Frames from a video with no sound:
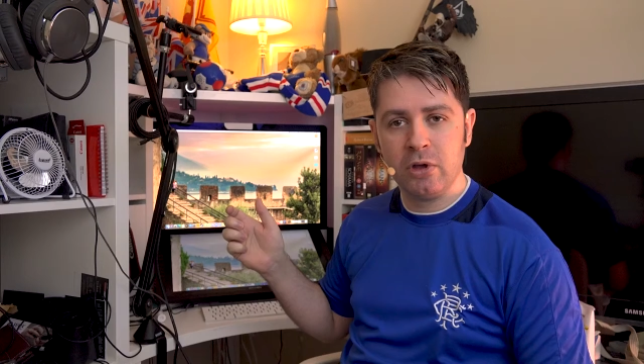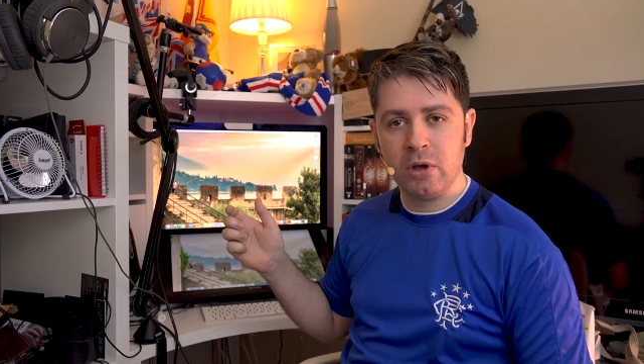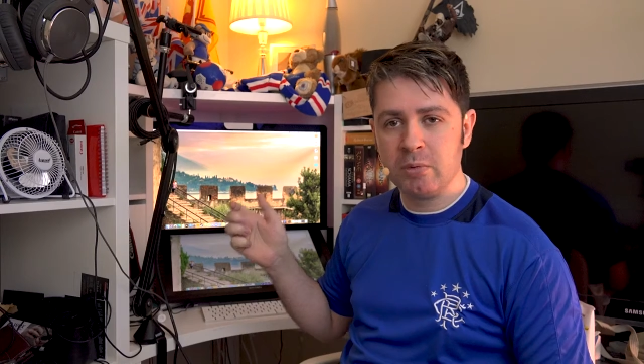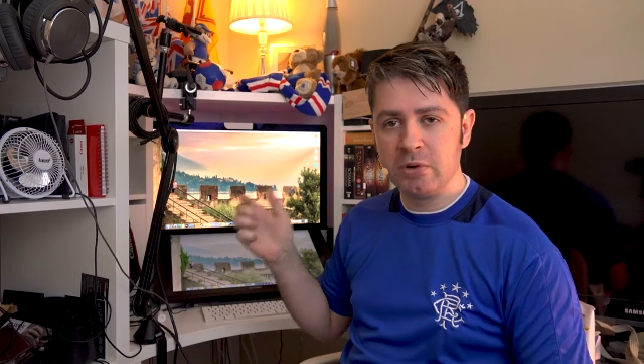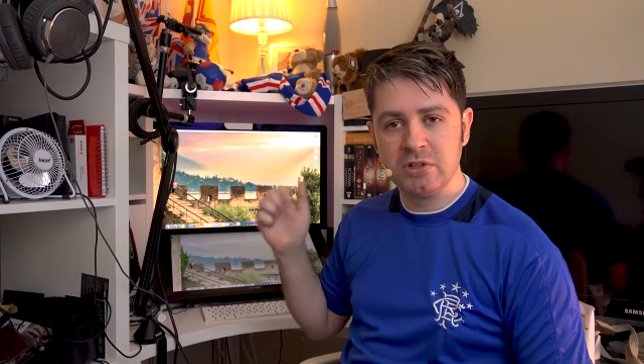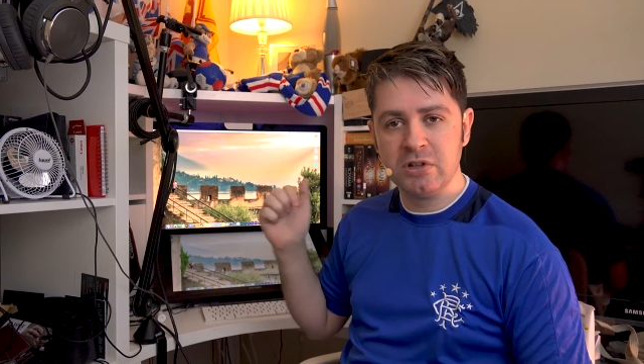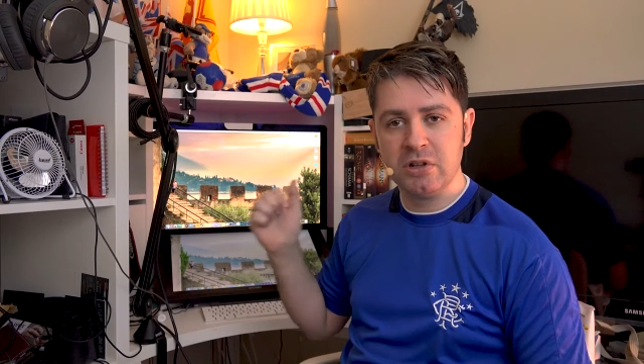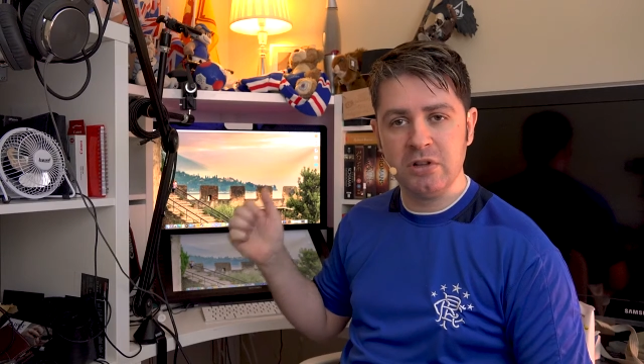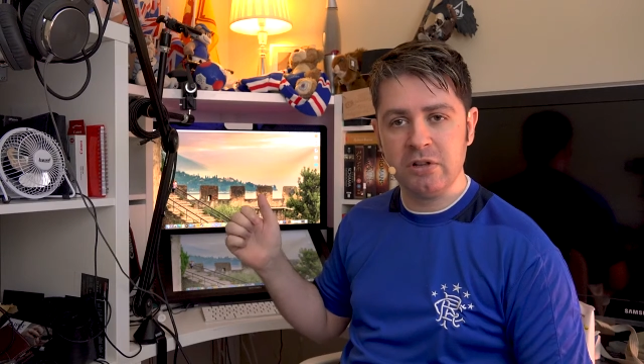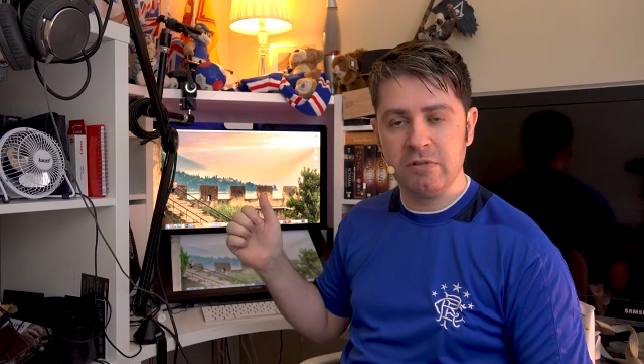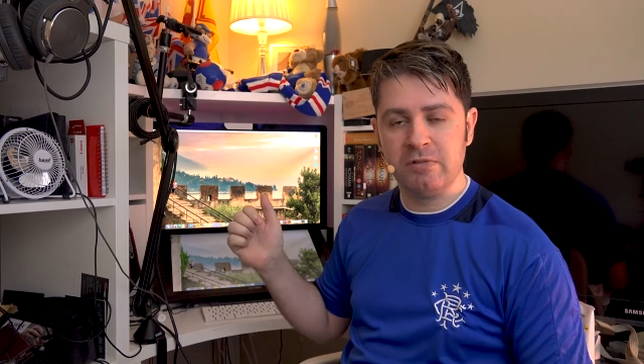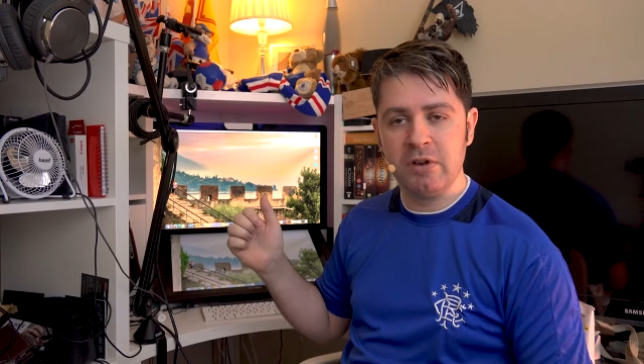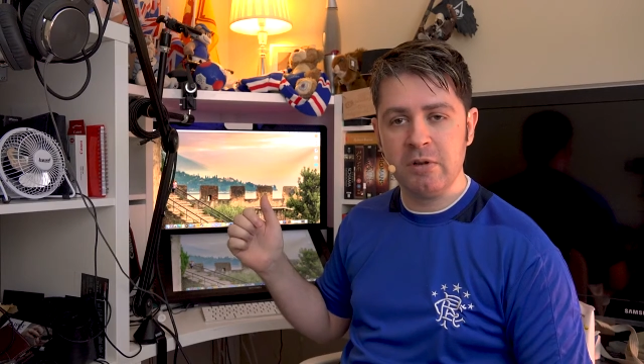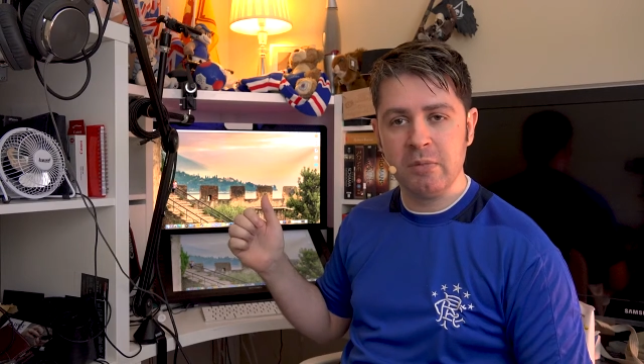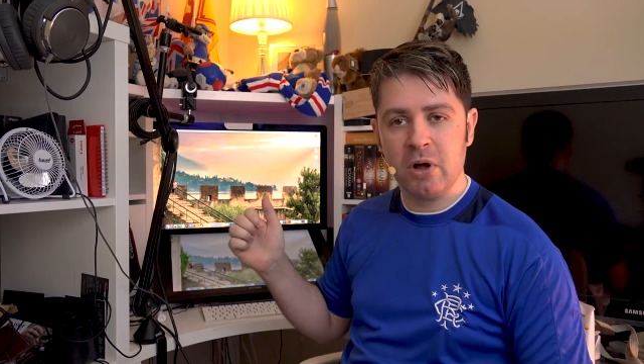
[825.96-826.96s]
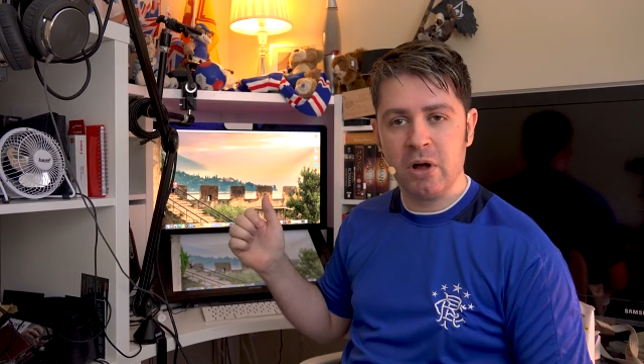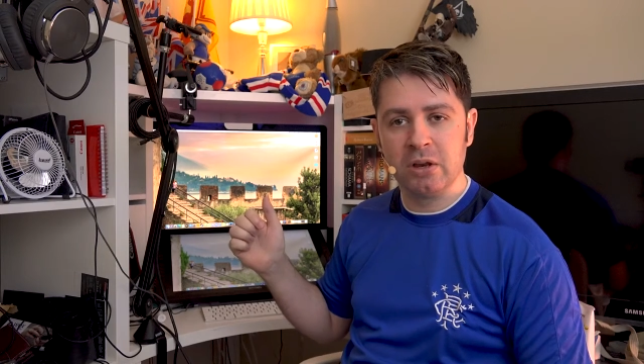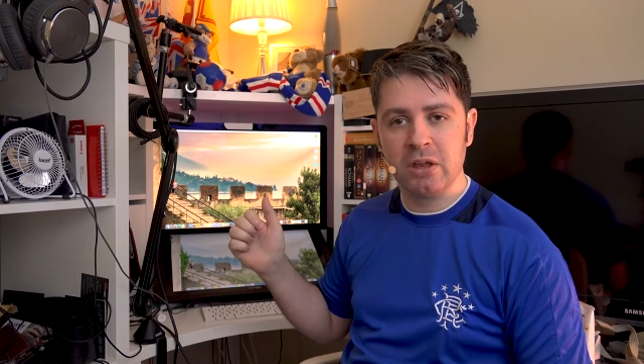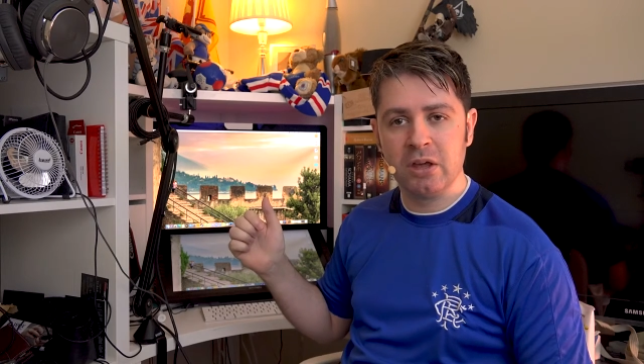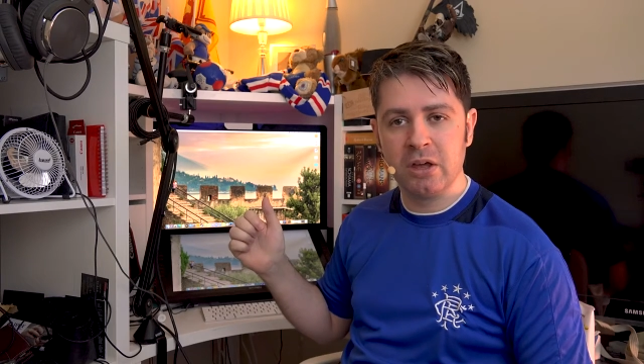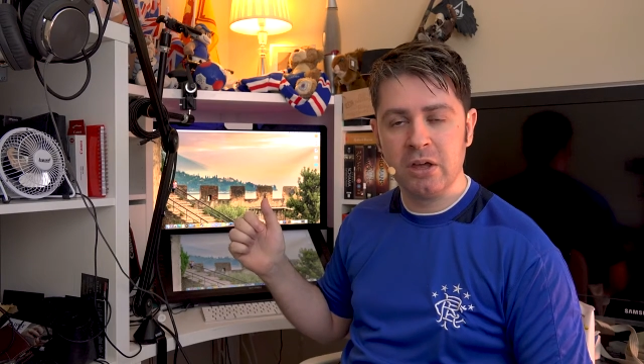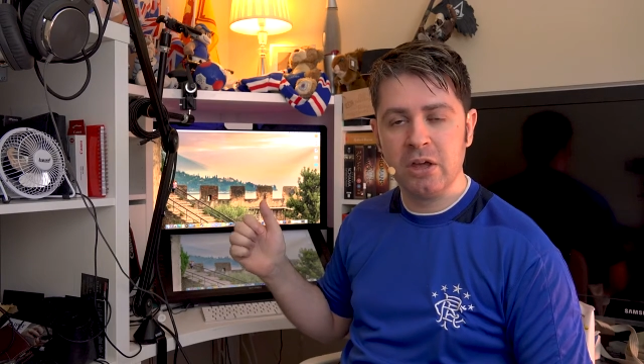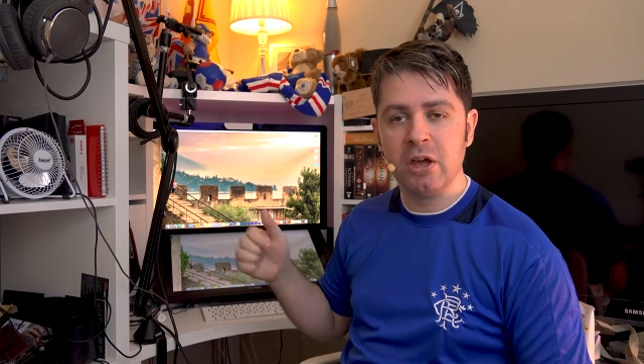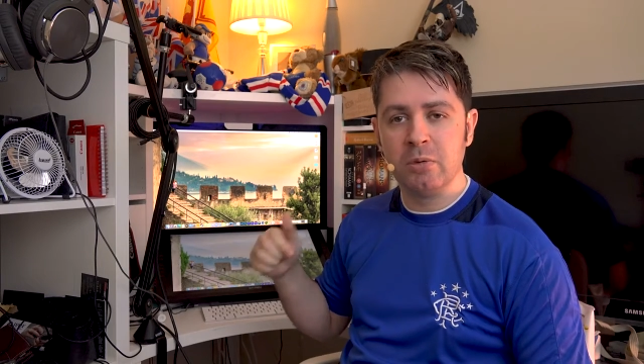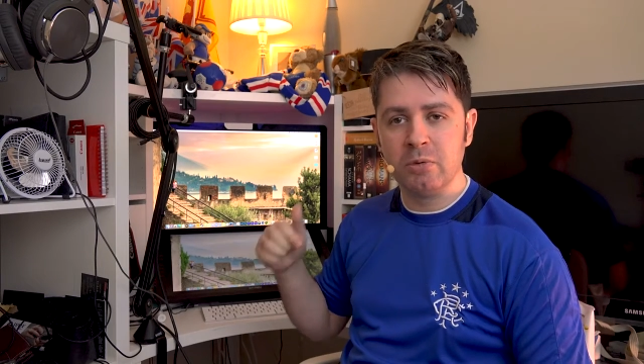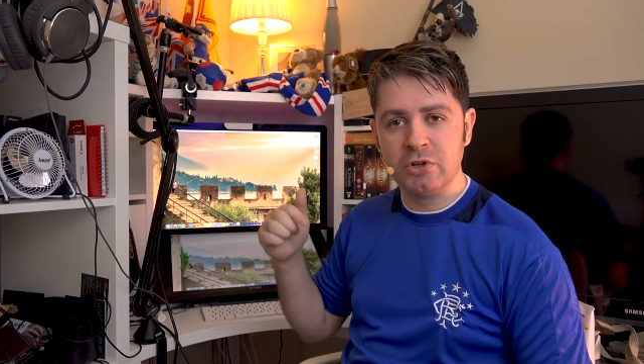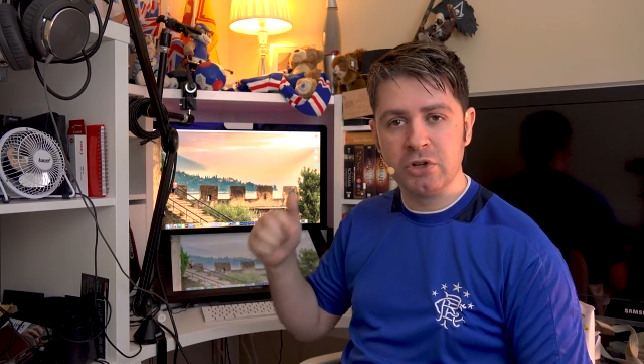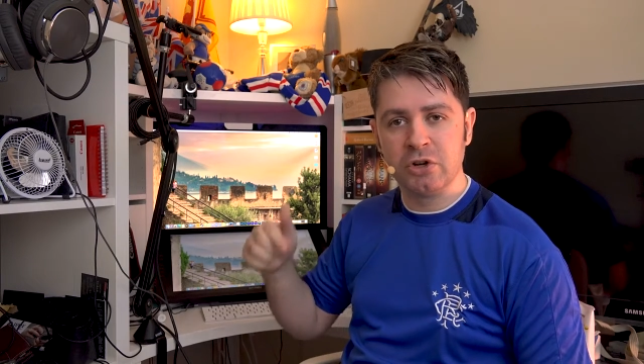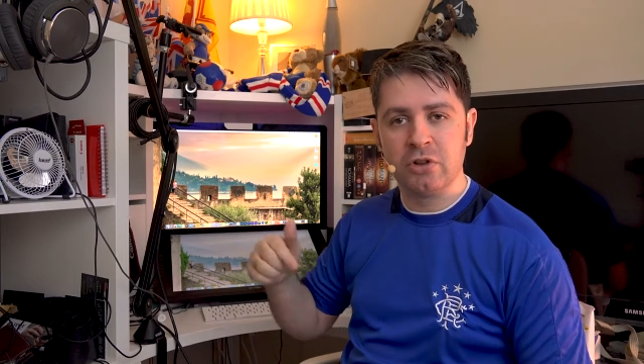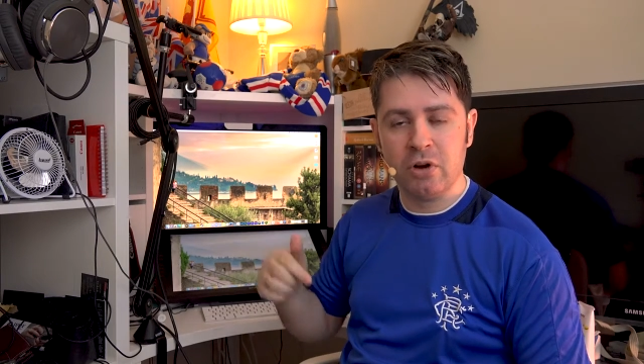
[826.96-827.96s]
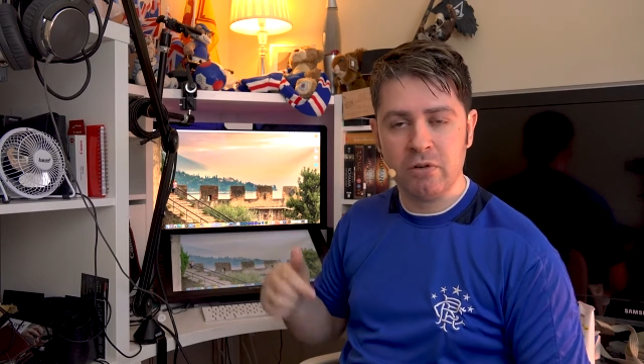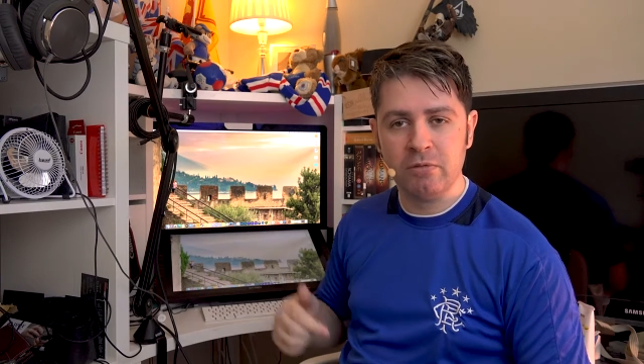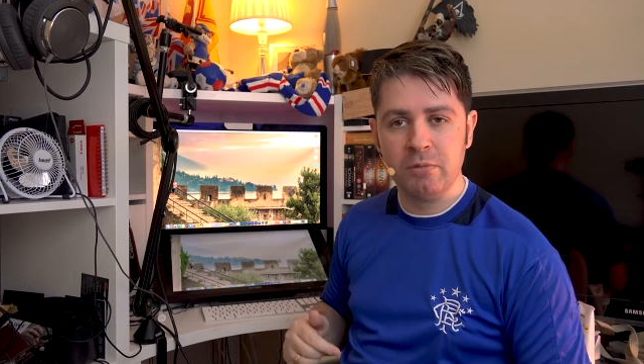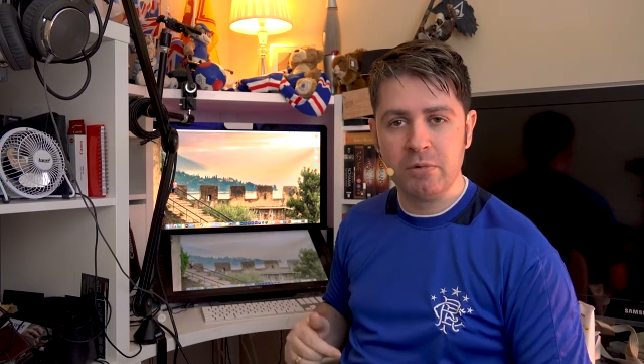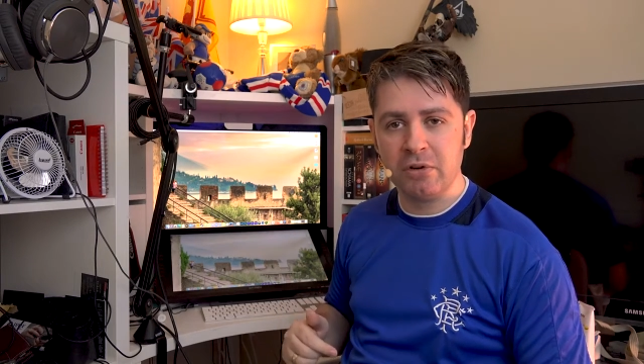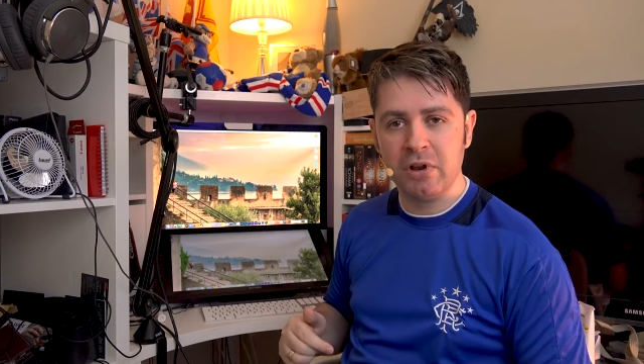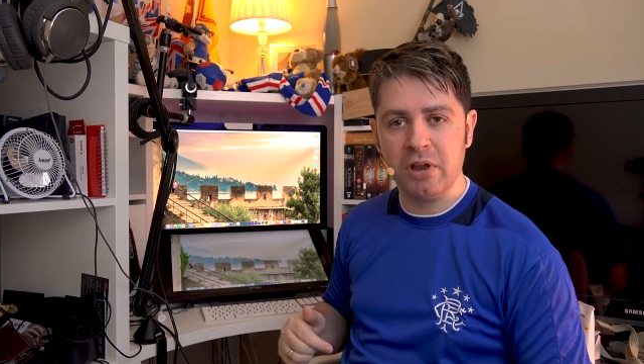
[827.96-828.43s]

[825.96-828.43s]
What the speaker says: It wasn't the free market, it was your government